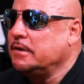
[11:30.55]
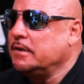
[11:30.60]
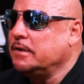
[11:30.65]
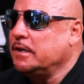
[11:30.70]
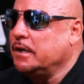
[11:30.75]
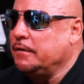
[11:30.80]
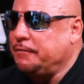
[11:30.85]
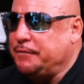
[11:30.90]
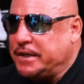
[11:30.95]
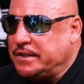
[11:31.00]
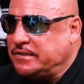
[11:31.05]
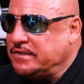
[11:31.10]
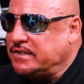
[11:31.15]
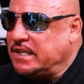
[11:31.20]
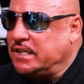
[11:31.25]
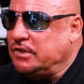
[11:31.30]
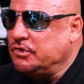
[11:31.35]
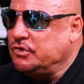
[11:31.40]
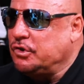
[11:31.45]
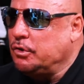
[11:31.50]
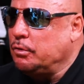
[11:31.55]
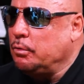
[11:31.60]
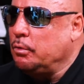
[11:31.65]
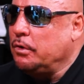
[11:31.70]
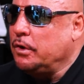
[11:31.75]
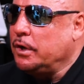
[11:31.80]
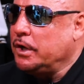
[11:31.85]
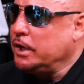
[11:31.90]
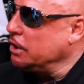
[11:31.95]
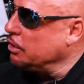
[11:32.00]
If he sees you,
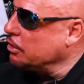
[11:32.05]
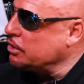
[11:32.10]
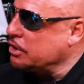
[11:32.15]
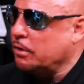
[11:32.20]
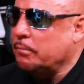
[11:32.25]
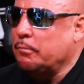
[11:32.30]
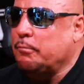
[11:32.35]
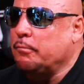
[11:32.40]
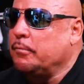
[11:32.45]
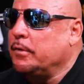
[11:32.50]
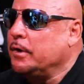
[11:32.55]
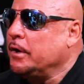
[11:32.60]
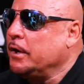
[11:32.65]
he'll come.